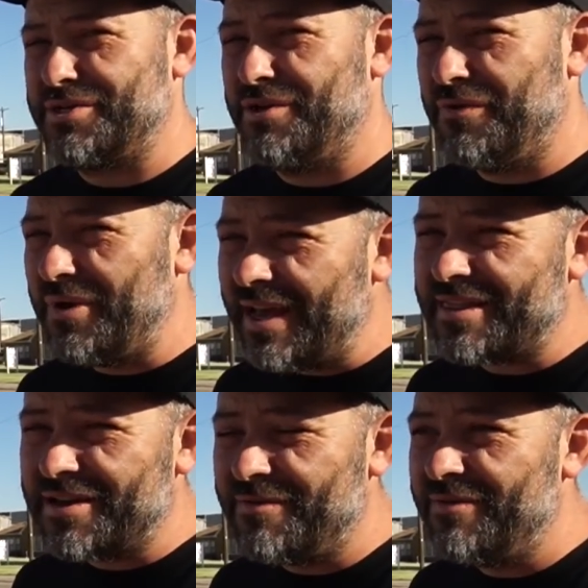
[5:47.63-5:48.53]
So if you
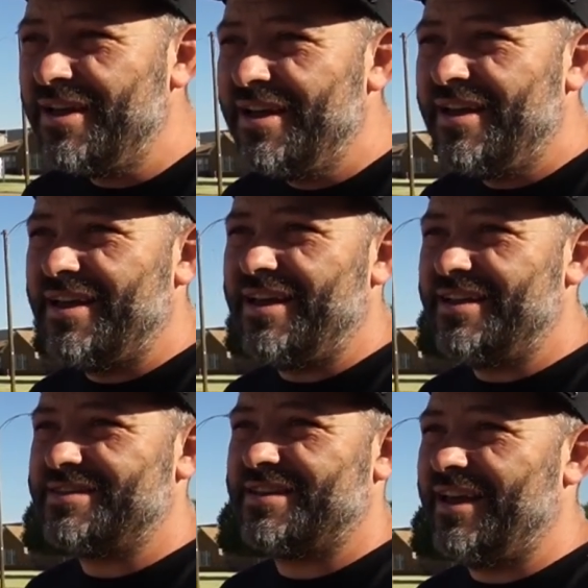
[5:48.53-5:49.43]
hit them,
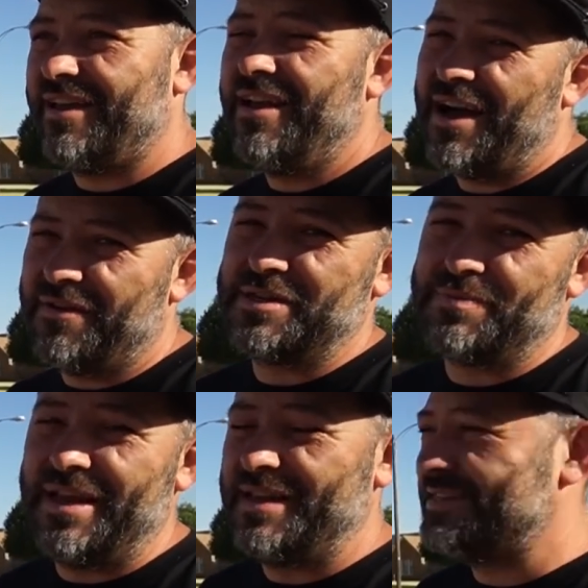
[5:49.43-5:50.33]
it's like you got to explain to